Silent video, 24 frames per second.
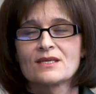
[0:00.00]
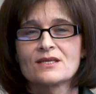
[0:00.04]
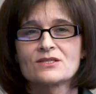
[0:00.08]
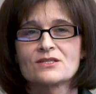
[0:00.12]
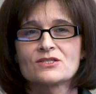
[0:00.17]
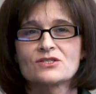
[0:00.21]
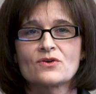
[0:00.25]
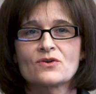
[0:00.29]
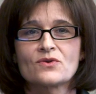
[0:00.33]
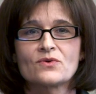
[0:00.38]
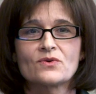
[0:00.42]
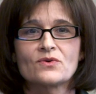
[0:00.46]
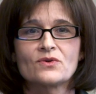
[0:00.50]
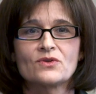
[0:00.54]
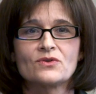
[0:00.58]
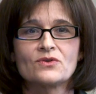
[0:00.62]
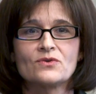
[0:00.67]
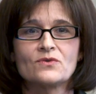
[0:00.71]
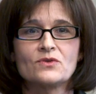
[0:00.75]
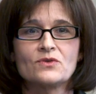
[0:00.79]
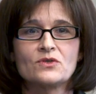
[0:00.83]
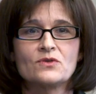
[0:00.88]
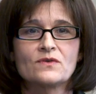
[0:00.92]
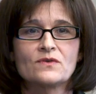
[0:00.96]
So
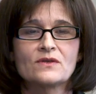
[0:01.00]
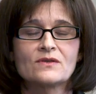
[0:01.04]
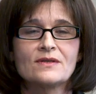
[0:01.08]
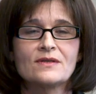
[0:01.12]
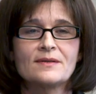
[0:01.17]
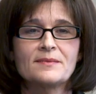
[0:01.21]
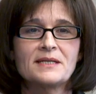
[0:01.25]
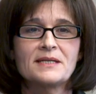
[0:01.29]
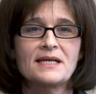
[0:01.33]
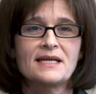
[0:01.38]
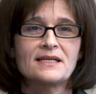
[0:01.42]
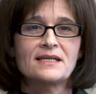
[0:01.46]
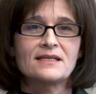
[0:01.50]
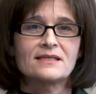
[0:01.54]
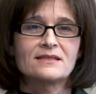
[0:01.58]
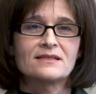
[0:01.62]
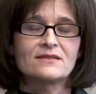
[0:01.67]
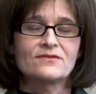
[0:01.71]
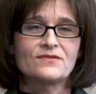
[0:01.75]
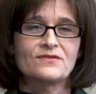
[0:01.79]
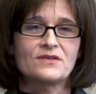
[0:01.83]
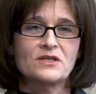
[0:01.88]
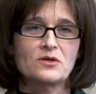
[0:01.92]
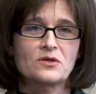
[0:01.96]
you've eliminated
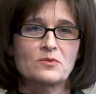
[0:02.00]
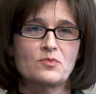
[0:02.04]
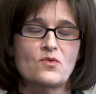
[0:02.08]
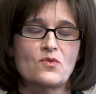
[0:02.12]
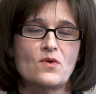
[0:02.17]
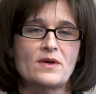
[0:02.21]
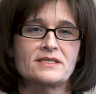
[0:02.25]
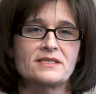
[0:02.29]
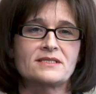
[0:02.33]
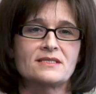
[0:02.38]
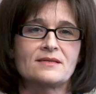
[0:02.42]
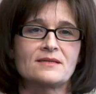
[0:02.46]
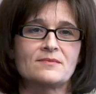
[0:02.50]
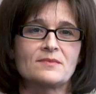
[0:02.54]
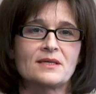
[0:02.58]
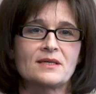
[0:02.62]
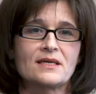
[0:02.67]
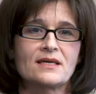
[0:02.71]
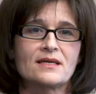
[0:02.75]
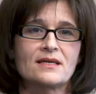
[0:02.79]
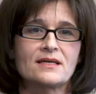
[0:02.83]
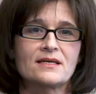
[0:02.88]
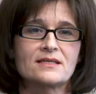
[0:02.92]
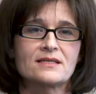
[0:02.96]
the finger pointing
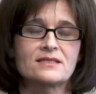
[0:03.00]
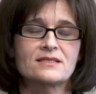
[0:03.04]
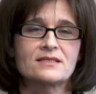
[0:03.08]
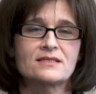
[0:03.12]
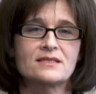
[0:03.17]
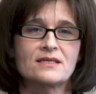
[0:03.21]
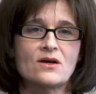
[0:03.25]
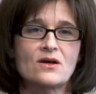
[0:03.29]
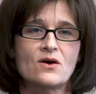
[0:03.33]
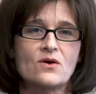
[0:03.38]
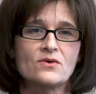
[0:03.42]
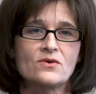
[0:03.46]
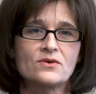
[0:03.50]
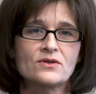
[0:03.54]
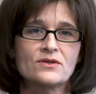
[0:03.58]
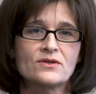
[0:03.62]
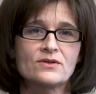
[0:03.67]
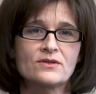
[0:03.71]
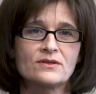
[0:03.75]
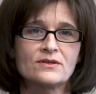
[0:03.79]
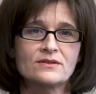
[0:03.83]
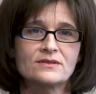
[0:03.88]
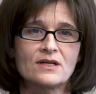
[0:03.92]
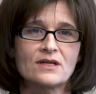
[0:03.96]
because the
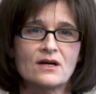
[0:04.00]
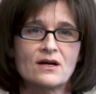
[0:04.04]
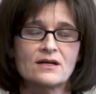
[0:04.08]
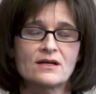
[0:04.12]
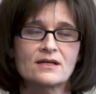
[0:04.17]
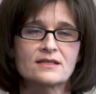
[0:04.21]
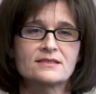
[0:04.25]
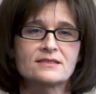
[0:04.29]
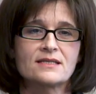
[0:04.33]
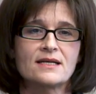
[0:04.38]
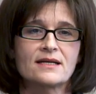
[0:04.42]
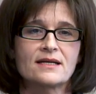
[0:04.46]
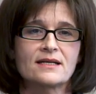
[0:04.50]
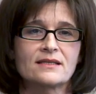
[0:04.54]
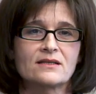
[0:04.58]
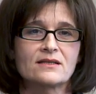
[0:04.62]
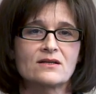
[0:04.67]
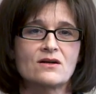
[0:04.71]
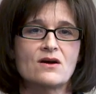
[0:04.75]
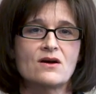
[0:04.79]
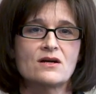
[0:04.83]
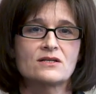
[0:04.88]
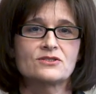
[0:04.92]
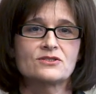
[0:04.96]
owner, the architect, and the
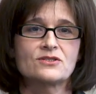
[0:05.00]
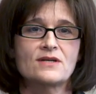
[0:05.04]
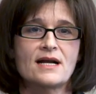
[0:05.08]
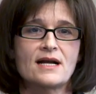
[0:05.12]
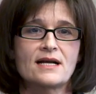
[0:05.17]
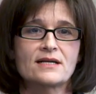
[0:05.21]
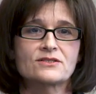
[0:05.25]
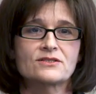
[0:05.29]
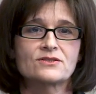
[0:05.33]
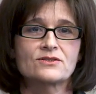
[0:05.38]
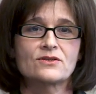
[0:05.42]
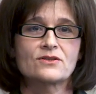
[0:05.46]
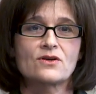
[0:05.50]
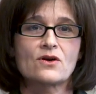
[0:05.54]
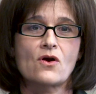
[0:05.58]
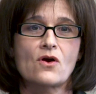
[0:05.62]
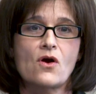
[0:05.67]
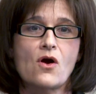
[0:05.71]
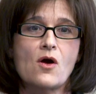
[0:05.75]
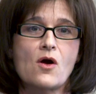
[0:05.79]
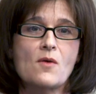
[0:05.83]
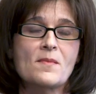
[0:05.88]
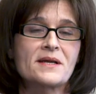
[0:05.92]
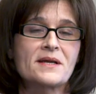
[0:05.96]
contractor are
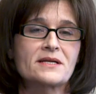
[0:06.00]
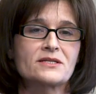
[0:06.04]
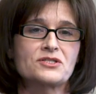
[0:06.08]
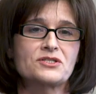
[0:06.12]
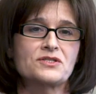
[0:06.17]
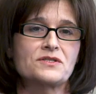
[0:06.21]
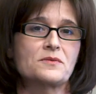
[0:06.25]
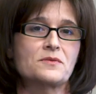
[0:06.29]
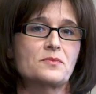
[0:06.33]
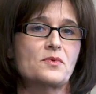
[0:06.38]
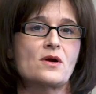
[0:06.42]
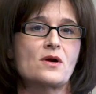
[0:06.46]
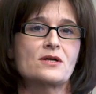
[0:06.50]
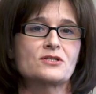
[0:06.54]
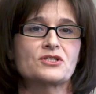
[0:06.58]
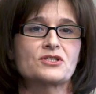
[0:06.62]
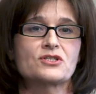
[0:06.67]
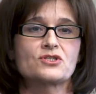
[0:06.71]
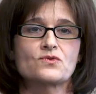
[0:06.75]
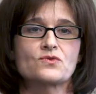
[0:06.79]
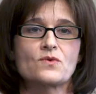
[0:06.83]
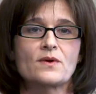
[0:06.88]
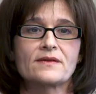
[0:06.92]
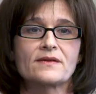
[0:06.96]
all managing the
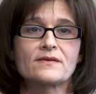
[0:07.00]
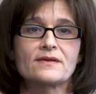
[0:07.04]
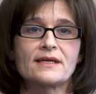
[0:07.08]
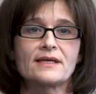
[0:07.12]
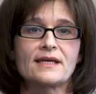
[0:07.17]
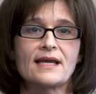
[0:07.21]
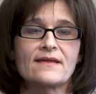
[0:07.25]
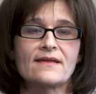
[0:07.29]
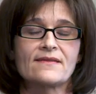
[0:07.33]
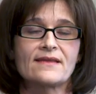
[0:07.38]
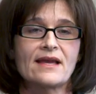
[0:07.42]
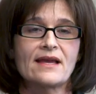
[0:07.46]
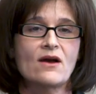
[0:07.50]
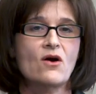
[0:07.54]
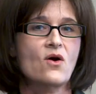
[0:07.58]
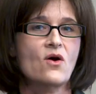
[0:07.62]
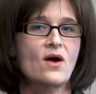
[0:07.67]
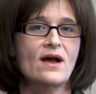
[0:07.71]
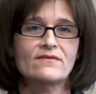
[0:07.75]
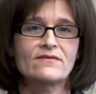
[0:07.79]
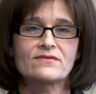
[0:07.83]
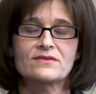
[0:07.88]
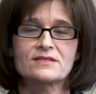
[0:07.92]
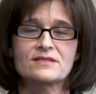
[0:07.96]
project jointly, and they all
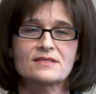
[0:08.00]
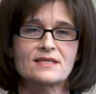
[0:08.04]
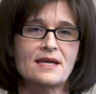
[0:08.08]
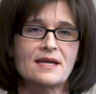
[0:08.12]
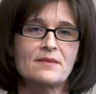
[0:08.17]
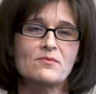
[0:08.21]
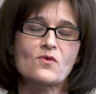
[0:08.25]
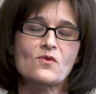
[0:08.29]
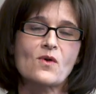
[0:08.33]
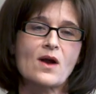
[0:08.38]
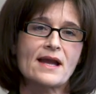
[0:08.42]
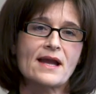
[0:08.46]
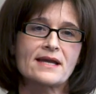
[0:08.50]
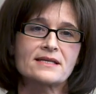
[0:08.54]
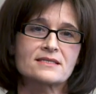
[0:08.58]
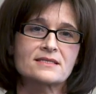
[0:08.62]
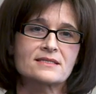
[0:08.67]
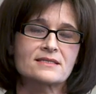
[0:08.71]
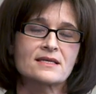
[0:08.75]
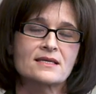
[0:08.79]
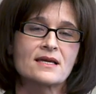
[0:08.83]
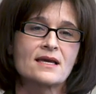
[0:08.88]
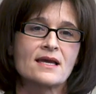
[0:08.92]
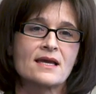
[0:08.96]
have the same
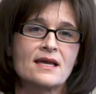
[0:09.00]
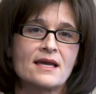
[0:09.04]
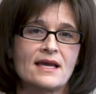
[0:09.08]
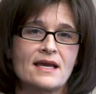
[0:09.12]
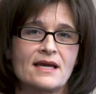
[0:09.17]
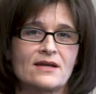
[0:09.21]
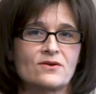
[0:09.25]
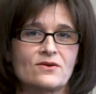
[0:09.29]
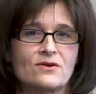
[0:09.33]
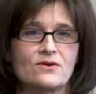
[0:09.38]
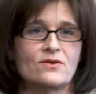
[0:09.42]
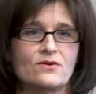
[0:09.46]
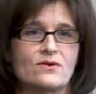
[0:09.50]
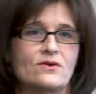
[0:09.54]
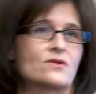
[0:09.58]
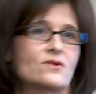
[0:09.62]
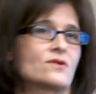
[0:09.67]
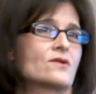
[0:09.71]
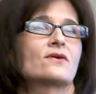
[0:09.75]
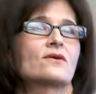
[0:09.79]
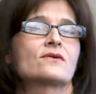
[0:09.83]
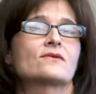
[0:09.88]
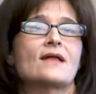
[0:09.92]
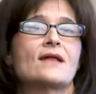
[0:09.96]
rights and
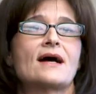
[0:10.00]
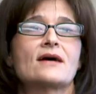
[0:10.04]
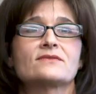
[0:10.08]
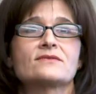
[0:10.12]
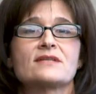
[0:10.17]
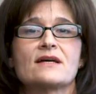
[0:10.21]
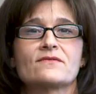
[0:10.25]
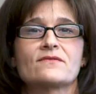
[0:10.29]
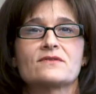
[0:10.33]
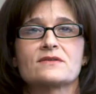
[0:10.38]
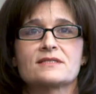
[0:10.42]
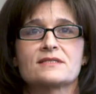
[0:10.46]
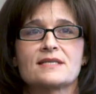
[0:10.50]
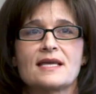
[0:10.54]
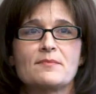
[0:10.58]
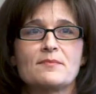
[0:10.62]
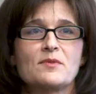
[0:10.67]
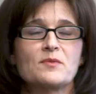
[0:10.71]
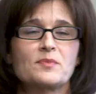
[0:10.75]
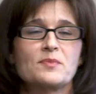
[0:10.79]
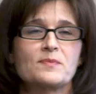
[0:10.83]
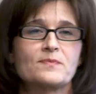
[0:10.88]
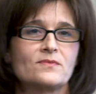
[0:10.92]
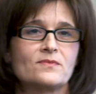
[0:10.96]
are allowed to have the same,